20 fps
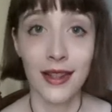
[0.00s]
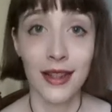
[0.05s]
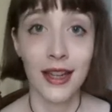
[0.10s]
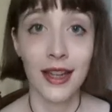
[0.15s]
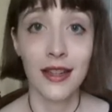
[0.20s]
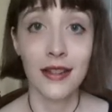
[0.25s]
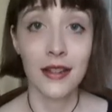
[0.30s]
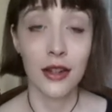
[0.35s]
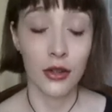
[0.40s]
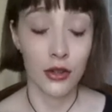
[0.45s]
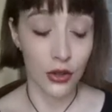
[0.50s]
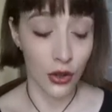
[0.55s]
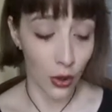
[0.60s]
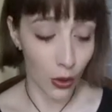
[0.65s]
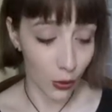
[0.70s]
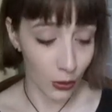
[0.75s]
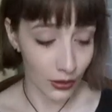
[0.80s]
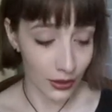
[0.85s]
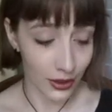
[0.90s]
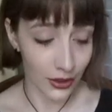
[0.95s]
The kids are
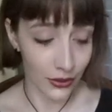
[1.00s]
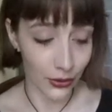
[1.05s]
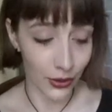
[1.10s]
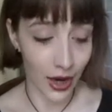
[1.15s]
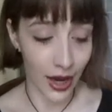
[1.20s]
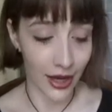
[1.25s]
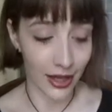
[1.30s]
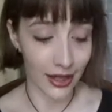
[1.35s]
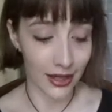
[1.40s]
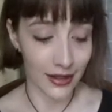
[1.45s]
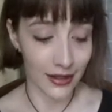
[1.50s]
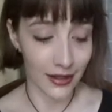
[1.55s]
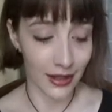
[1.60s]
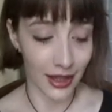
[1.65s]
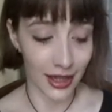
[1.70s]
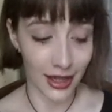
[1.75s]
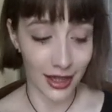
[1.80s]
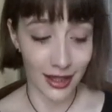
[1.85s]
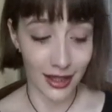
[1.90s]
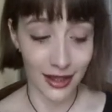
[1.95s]
totally dry. It's
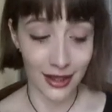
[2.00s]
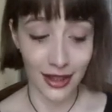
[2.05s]
like